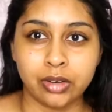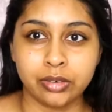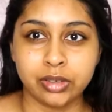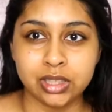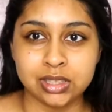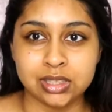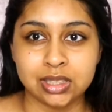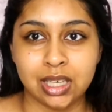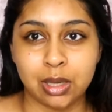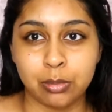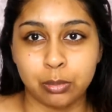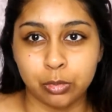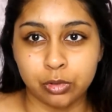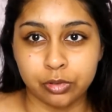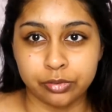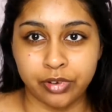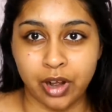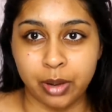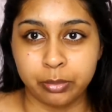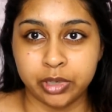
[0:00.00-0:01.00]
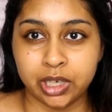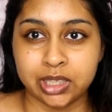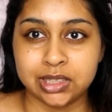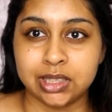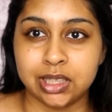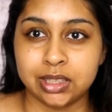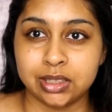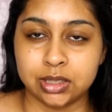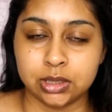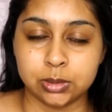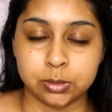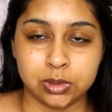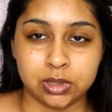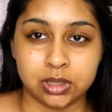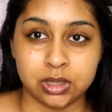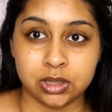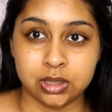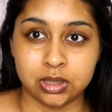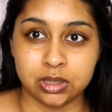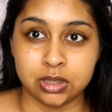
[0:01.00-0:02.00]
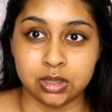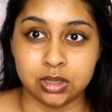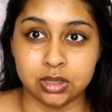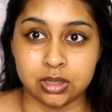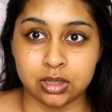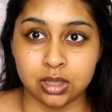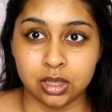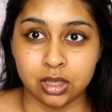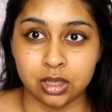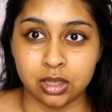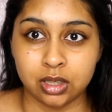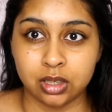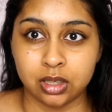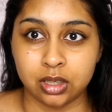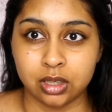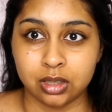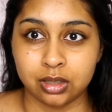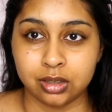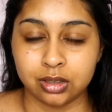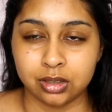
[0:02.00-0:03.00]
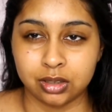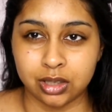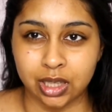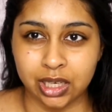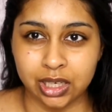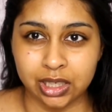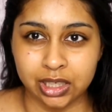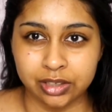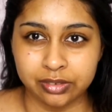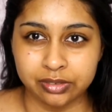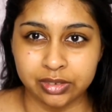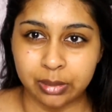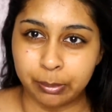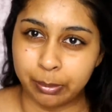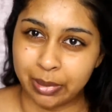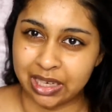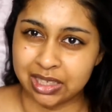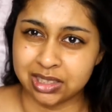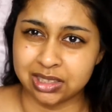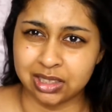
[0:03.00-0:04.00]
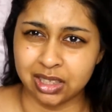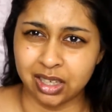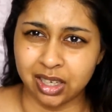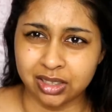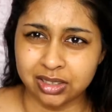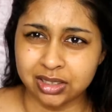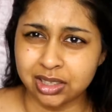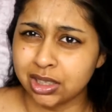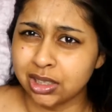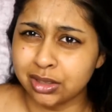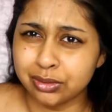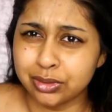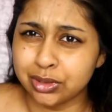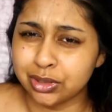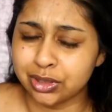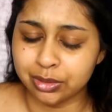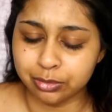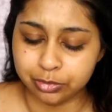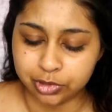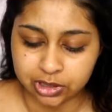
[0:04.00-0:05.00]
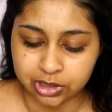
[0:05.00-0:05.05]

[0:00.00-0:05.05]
I really need to get more fabrics like these because they give the best lighting for some